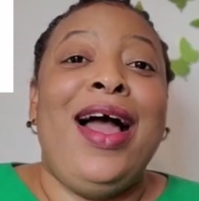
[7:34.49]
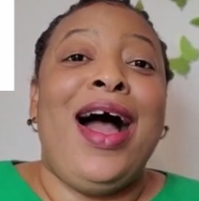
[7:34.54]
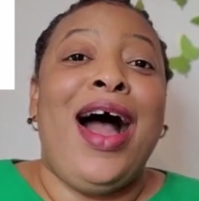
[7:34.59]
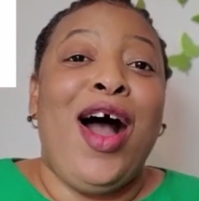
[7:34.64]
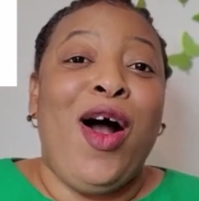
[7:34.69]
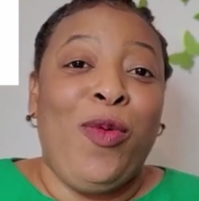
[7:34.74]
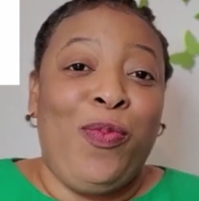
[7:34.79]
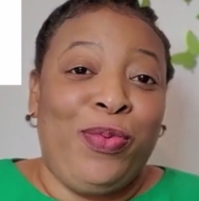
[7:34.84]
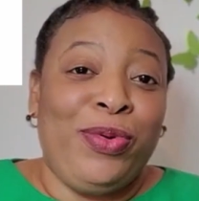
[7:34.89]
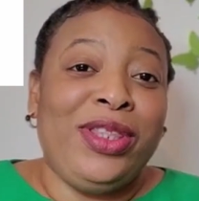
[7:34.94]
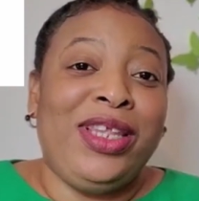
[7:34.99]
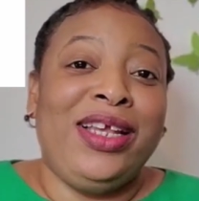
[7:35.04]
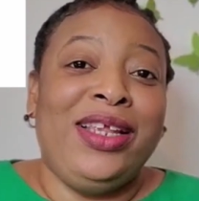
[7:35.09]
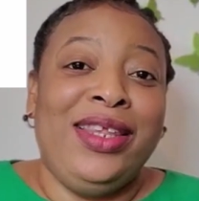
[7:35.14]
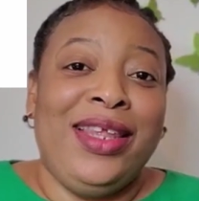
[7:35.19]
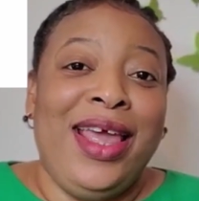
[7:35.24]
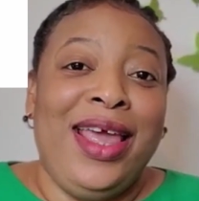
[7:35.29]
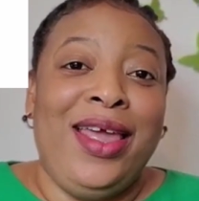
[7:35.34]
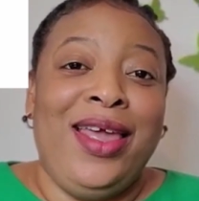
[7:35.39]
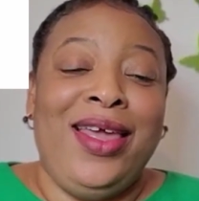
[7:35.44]
I'll put the
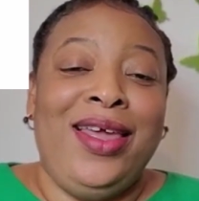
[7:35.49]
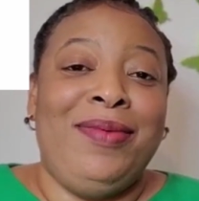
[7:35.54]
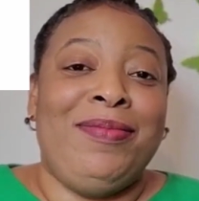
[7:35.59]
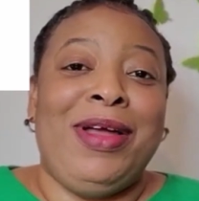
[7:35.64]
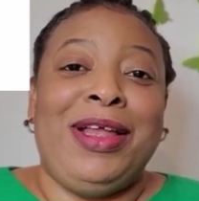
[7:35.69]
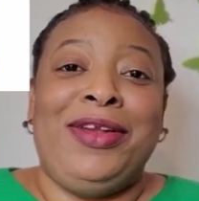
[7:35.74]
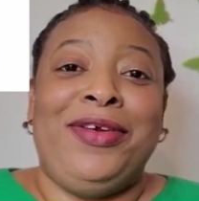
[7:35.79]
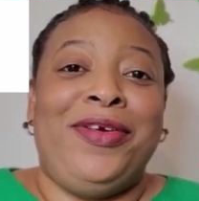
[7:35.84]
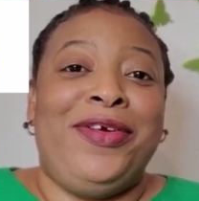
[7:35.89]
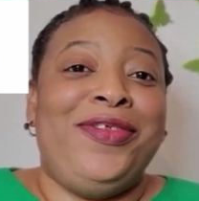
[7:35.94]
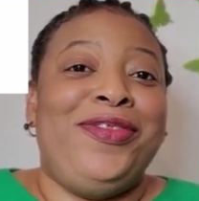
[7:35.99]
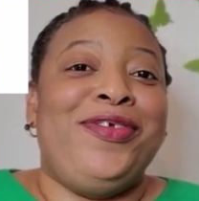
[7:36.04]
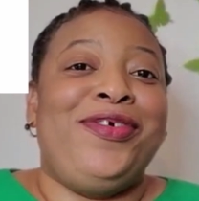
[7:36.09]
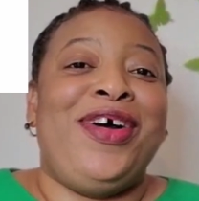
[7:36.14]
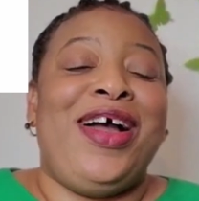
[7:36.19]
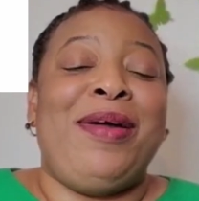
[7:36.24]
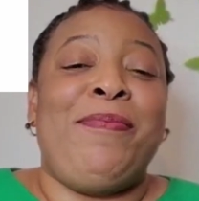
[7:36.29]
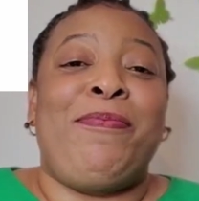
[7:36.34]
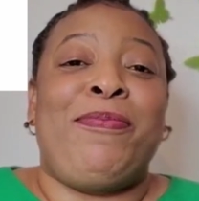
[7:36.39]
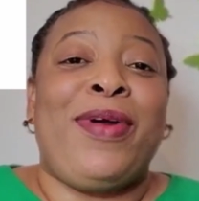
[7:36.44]
name. I don't know.
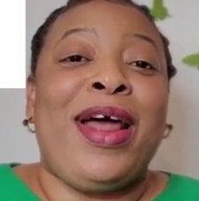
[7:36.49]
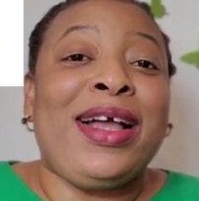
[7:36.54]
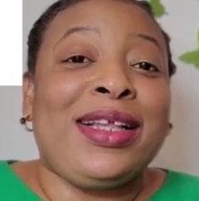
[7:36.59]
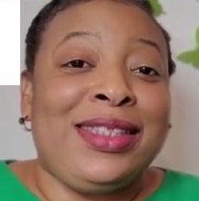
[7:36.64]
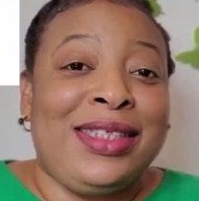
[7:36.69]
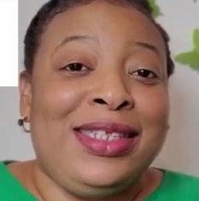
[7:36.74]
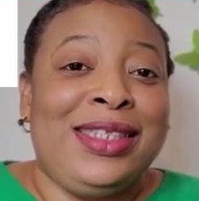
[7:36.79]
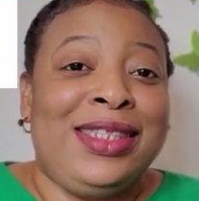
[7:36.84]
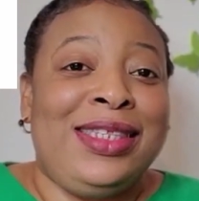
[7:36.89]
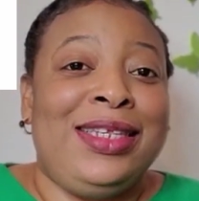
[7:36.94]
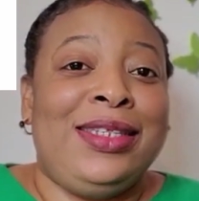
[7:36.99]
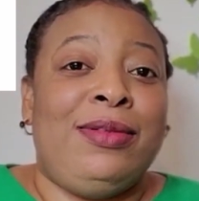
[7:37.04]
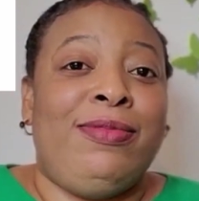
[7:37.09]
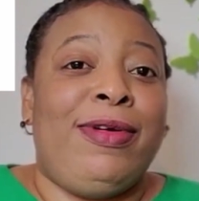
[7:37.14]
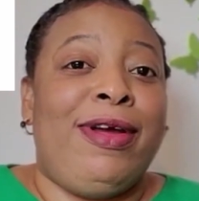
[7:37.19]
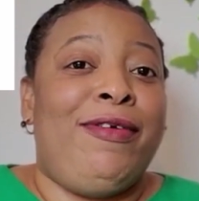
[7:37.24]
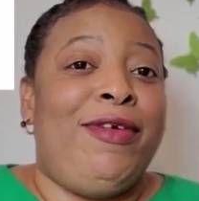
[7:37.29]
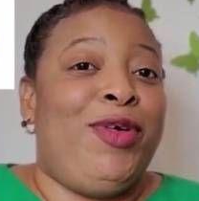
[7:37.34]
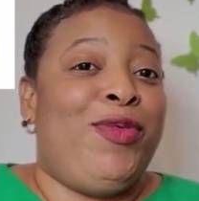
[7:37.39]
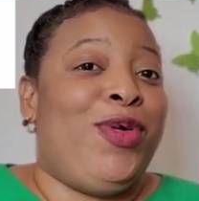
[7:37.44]
I practice this
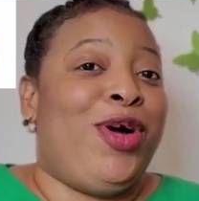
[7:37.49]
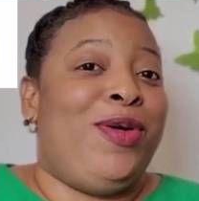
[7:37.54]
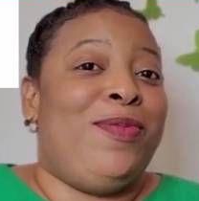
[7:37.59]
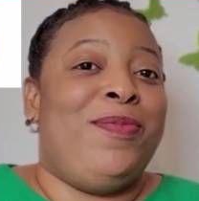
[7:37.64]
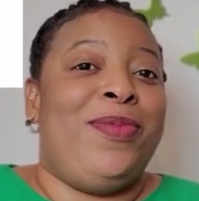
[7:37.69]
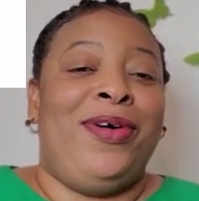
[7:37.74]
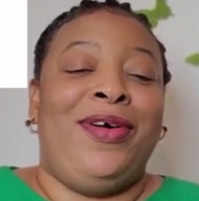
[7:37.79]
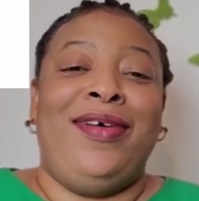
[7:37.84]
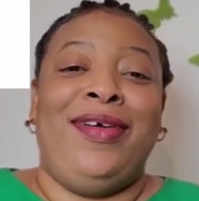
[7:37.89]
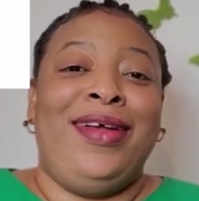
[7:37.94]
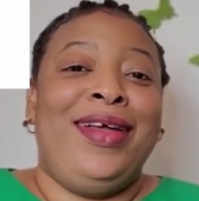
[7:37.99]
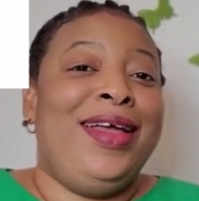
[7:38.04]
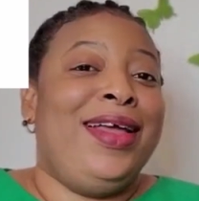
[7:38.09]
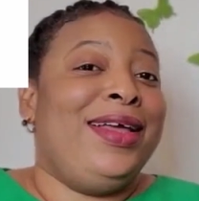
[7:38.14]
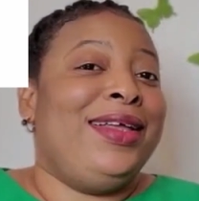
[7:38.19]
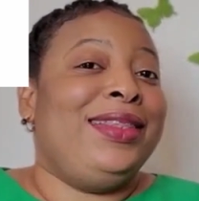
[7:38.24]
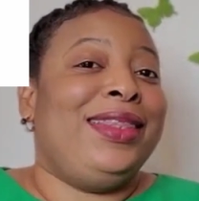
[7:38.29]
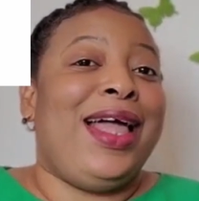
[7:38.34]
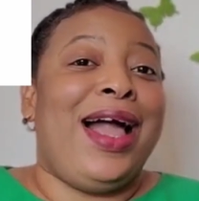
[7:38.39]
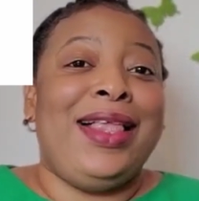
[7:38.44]
very well, but
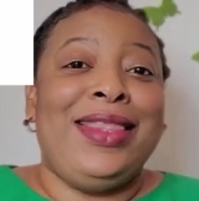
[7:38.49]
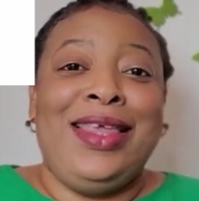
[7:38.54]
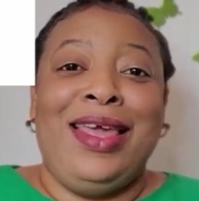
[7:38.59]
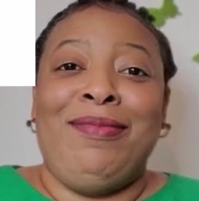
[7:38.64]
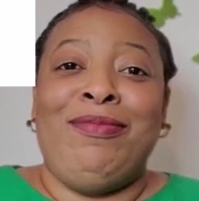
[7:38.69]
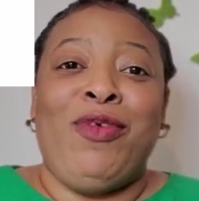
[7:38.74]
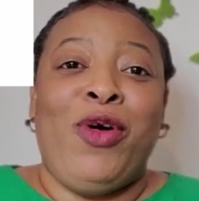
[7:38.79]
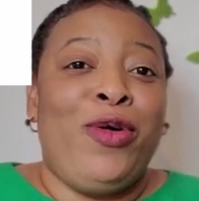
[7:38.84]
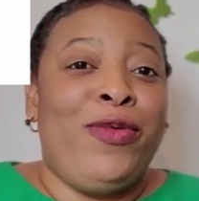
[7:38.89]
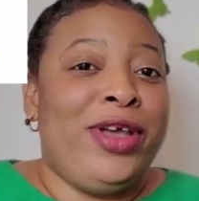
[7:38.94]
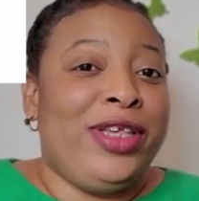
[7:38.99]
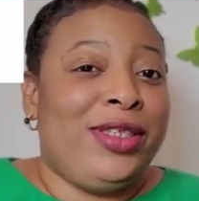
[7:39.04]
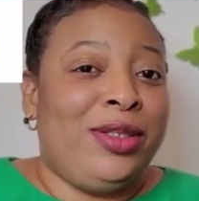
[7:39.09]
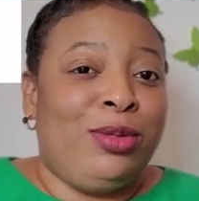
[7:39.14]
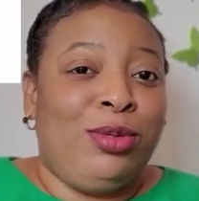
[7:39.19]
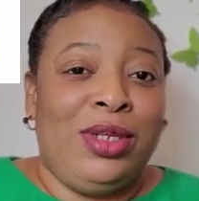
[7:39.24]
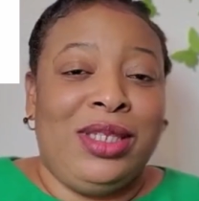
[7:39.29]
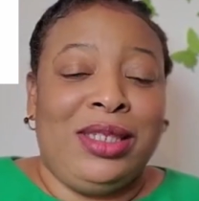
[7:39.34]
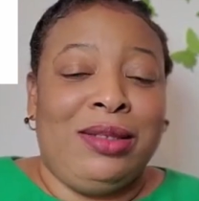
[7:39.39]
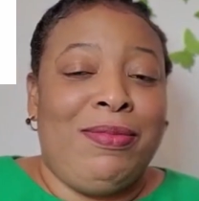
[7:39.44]
that name always
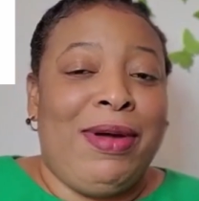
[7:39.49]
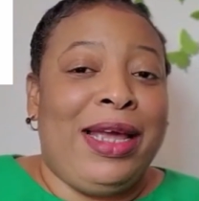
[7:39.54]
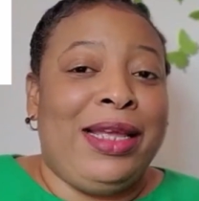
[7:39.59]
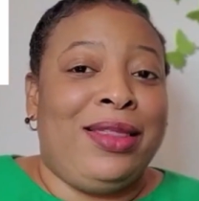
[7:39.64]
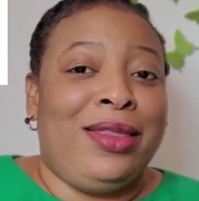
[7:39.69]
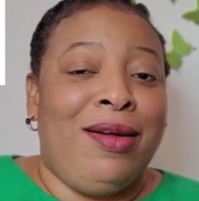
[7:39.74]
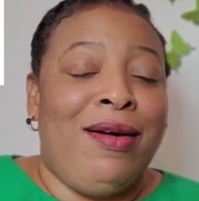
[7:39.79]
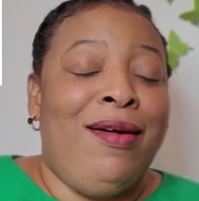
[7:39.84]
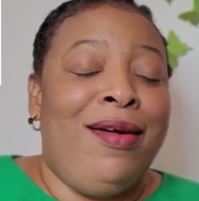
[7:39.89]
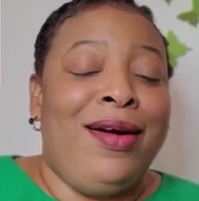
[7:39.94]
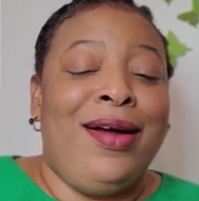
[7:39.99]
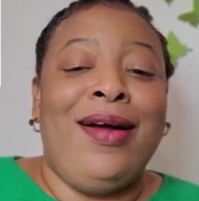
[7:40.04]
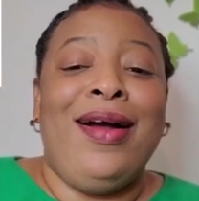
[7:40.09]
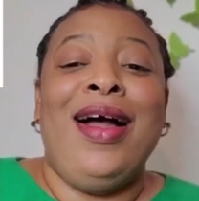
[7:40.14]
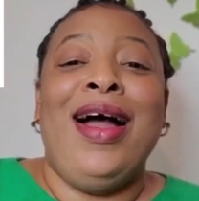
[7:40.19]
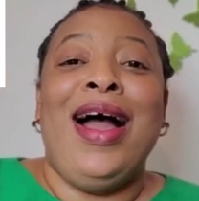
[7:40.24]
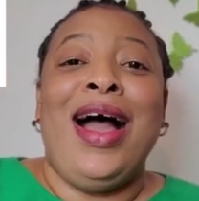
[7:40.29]
twists my tongue.